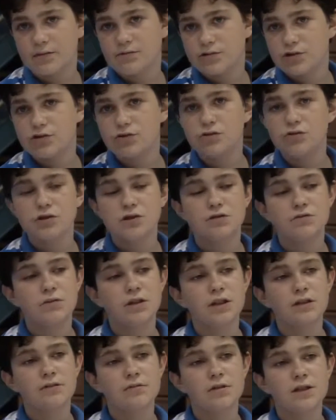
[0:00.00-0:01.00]
I'm sure she
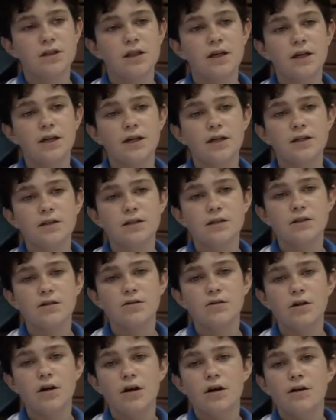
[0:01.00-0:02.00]
made a mistake, and
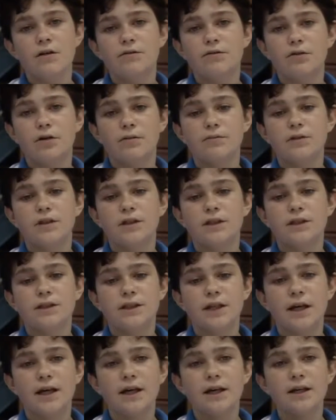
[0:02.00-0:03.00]
so from the
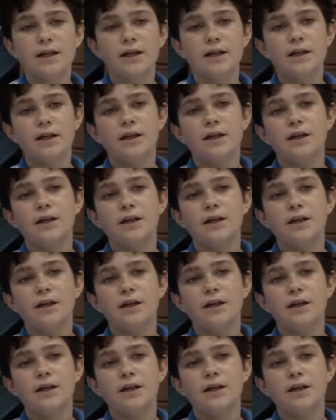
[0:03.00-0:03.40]
attack,